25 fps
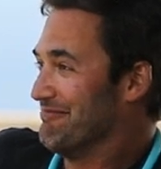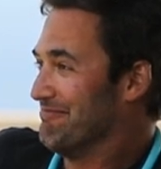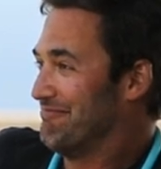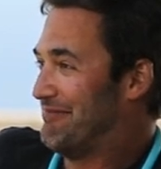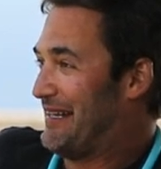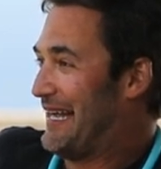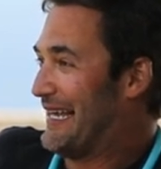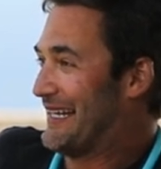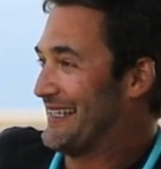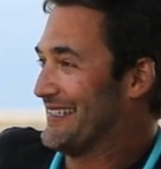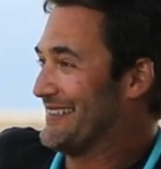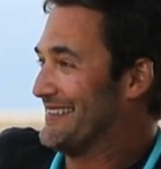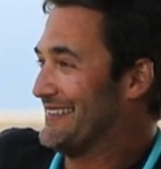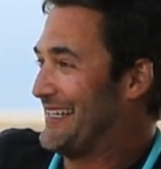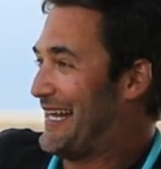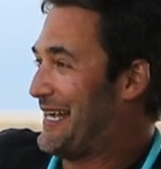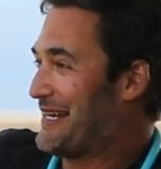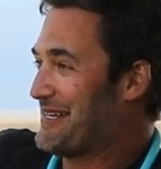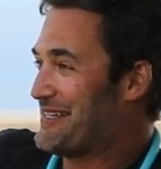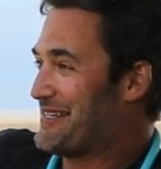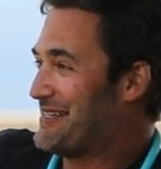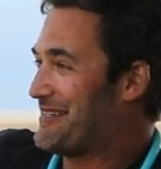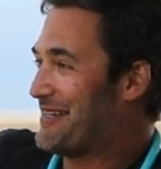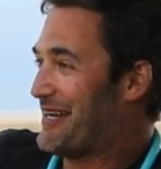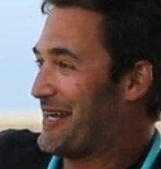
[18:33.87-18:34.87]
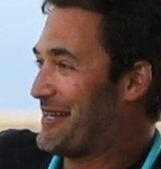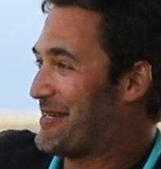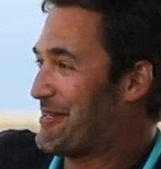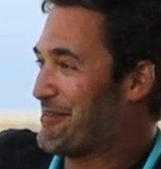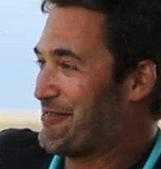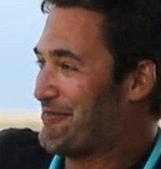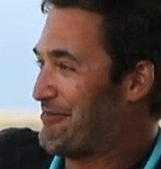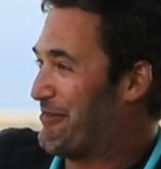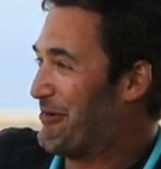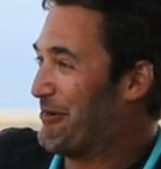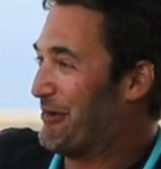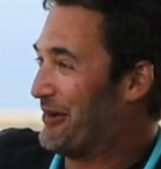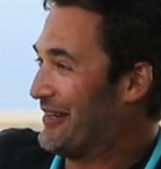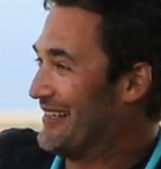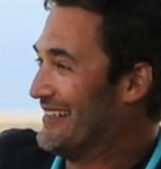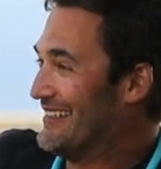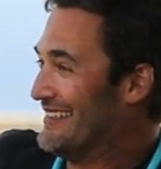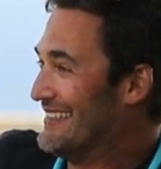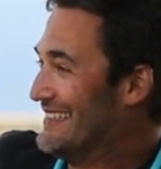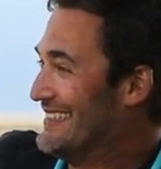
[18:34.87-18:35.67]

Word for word: back in 1994